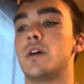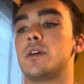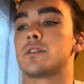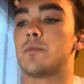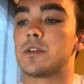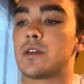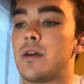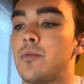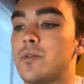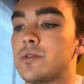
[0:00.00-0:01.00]
Some
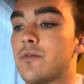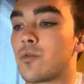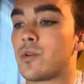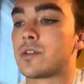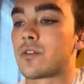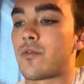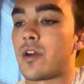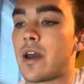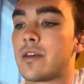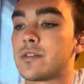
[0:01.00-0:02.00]
examples of a
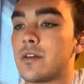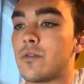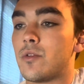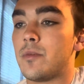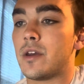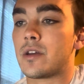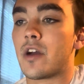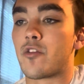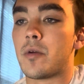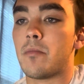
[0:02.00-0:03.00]
risk-free asset would be a
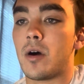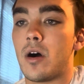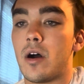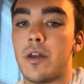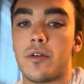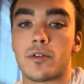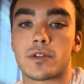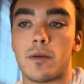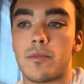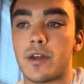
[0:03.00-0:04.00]
government bond or
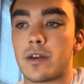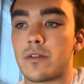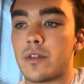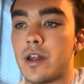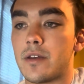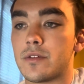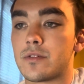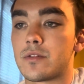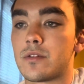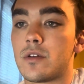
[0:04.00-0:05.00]
something that
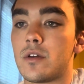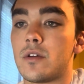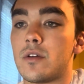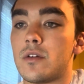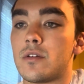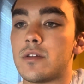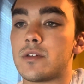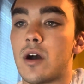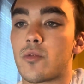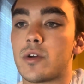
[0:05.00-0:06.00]
it's
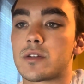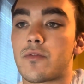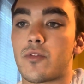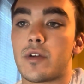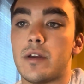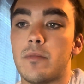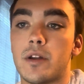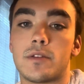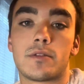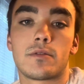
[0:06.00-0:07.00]
not risk-free, but
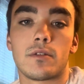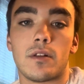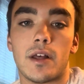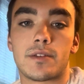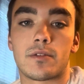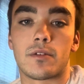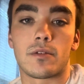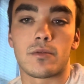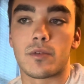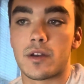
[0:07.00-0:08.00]
it's
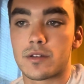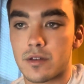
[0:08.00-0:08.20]
lesser risk